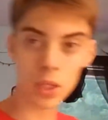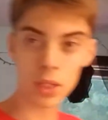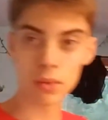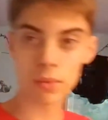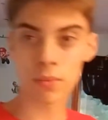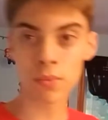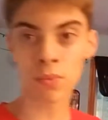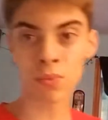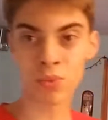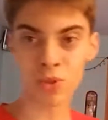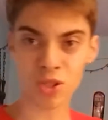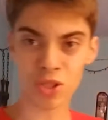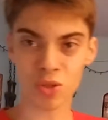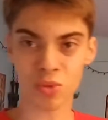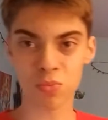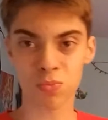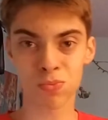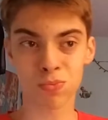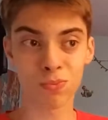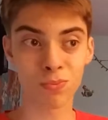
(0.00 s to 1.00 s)
one
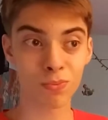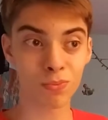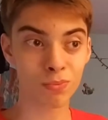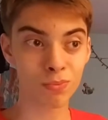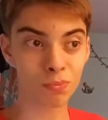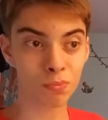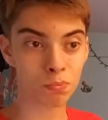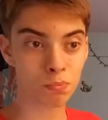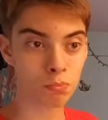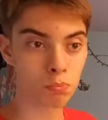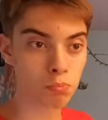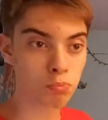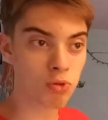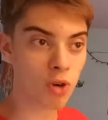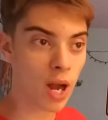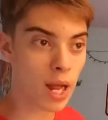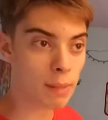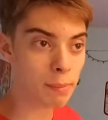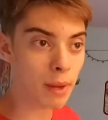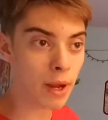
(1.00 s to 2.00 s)
was
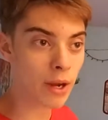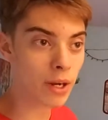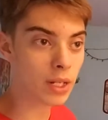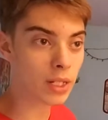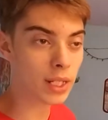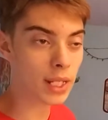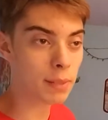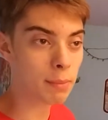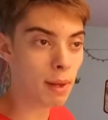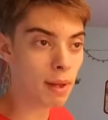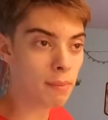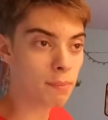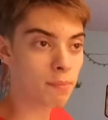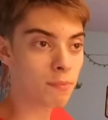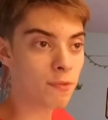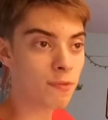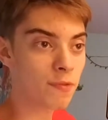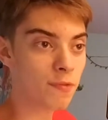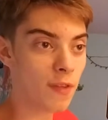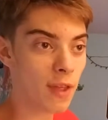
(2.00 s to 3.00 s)
primarily my
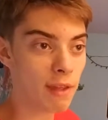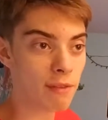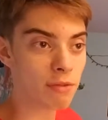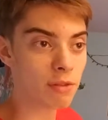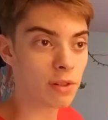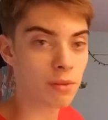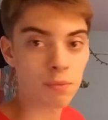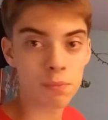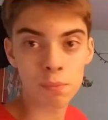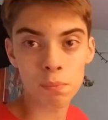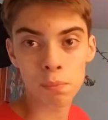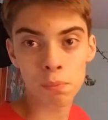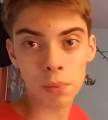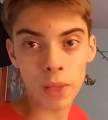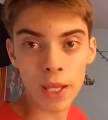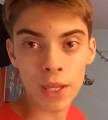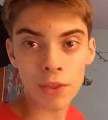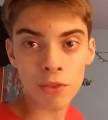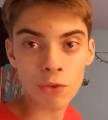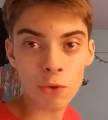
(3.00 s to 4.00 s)
favorite
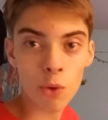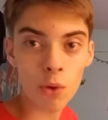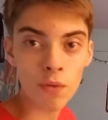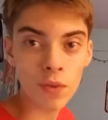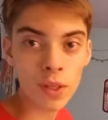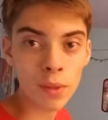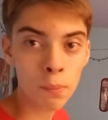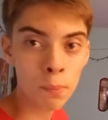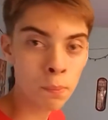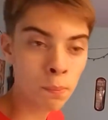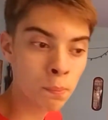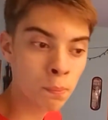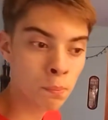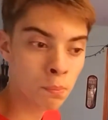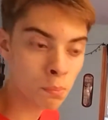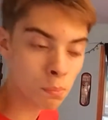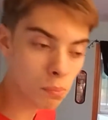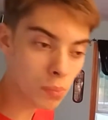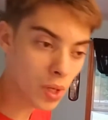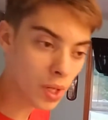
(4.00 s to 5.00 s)
playthrough of it,
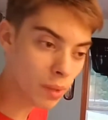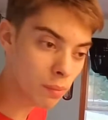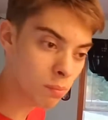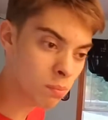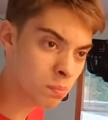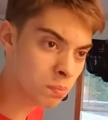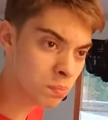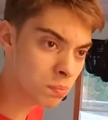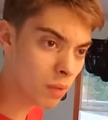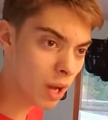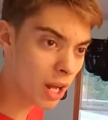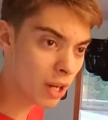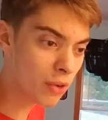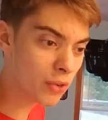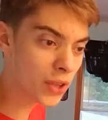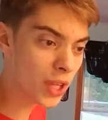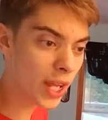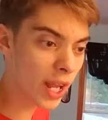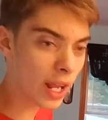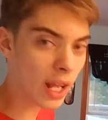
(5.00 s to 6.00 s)
but I
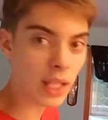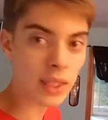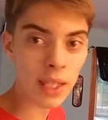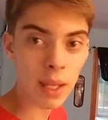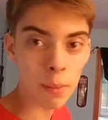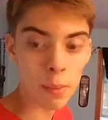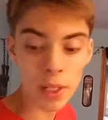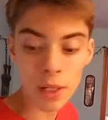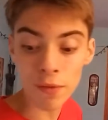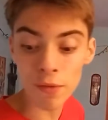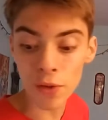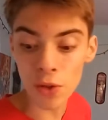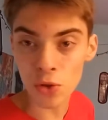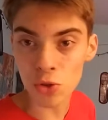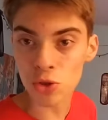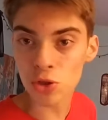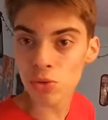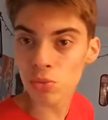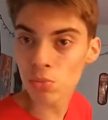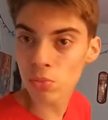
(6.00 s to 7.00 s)
don't think it got that many
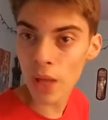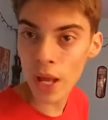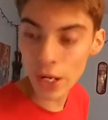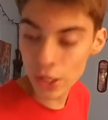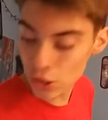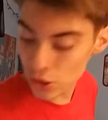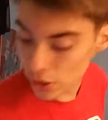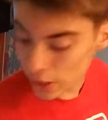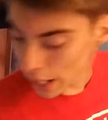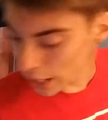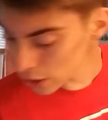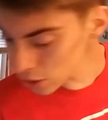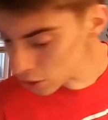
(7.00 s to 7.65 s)
views. Actually,